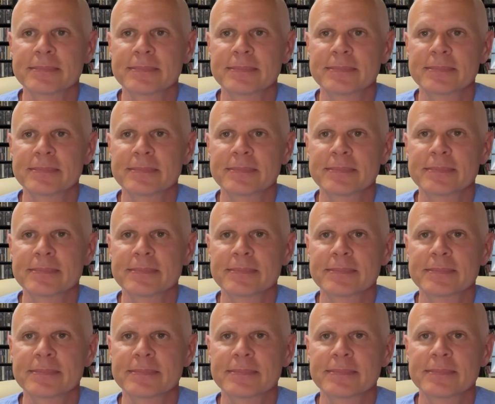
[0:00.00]

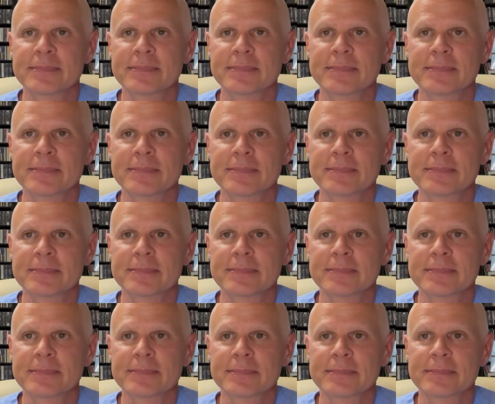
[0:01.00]

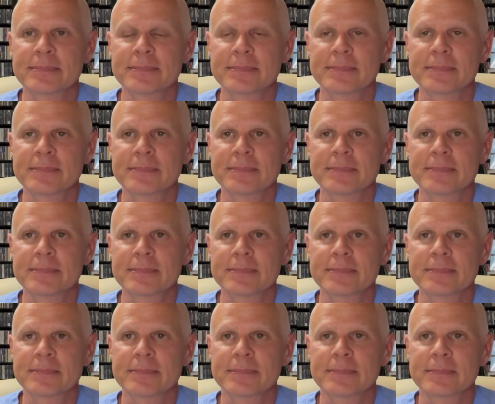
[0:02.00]

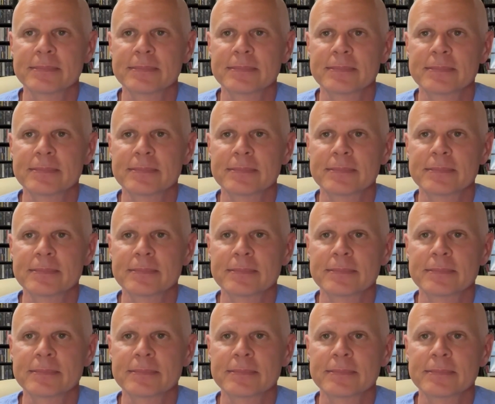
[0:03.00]

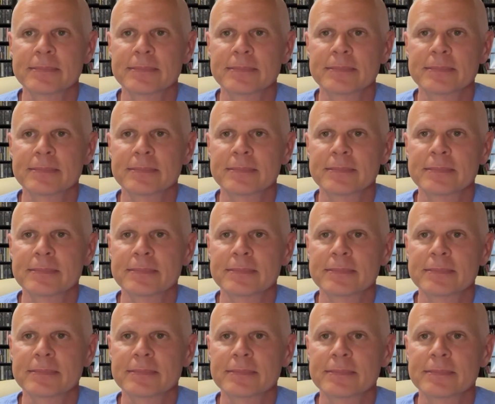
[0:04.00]

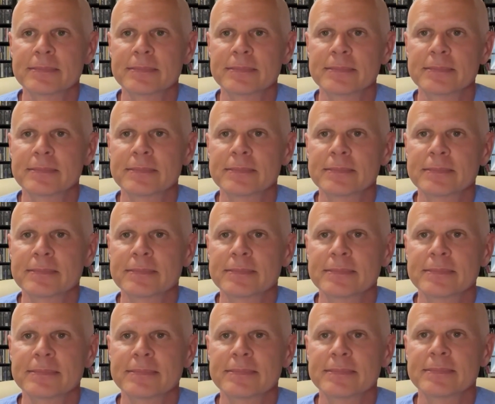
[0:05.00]

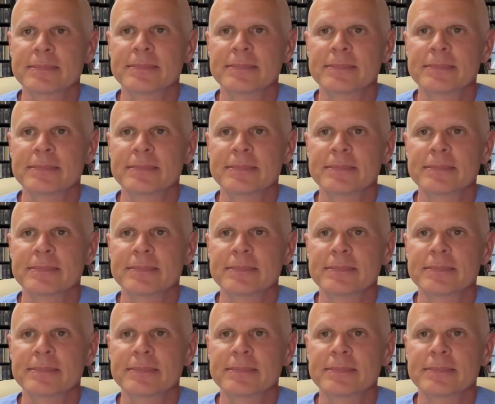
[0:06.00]
The person shown says nothing.